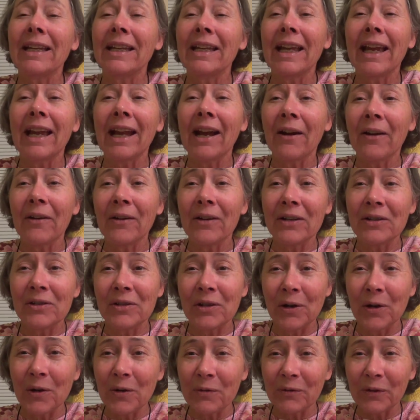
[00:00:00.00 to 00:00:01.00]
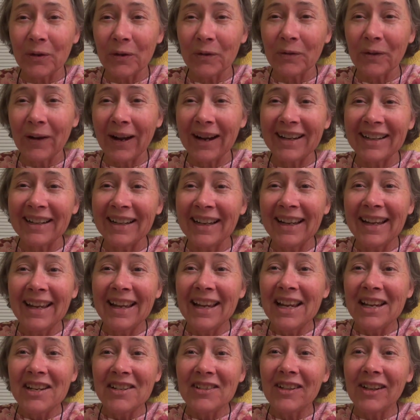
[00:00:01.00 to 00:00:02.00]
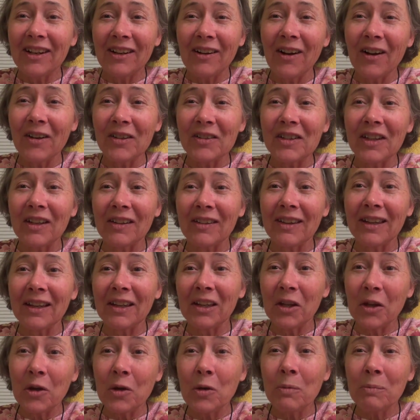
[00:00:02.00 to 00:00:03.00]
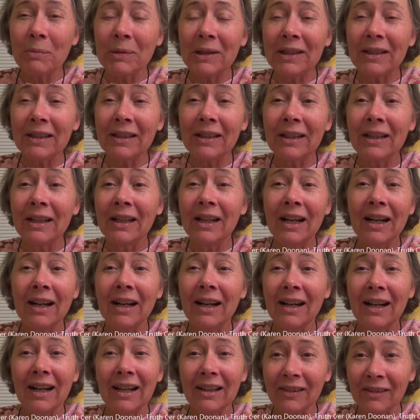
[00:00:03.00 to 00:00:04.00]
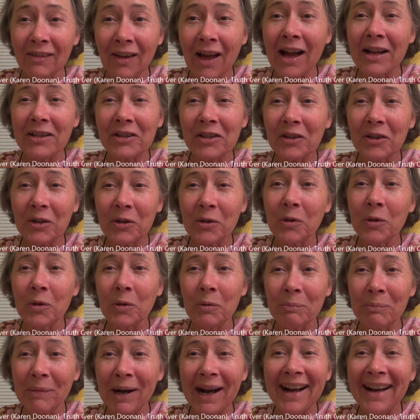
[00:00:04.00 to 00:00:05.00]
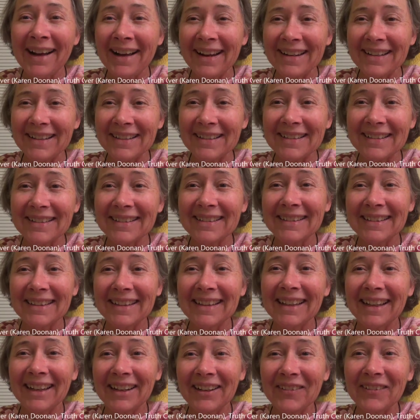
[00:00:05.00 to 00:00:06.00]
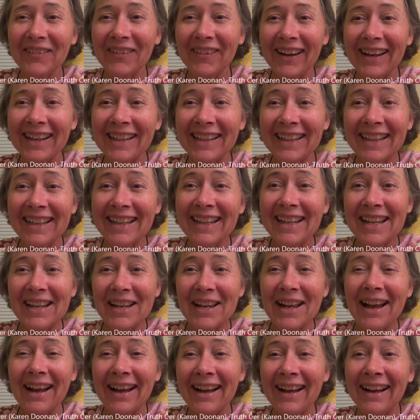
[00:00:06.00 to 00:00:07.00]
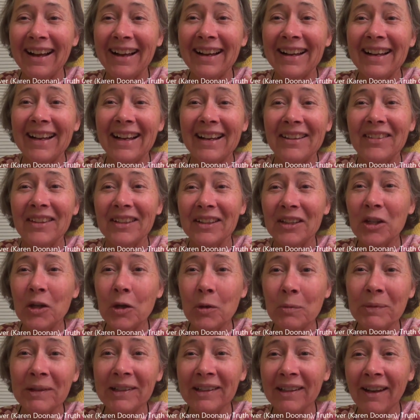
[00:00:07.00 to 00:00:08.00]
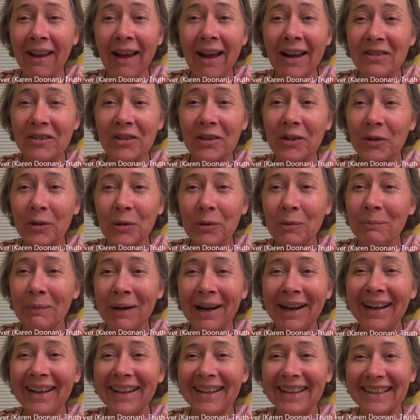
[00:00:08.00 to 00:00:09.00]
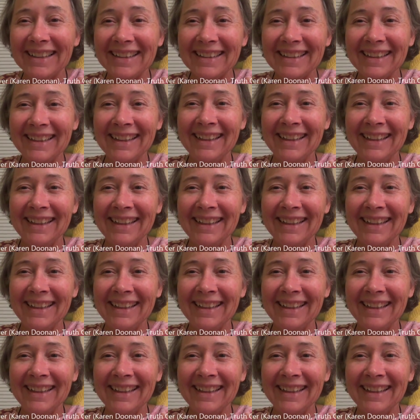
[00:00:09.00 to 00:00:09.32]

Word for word: Karen Dover, right? She calls it the human logical mind, right? The human logical mind.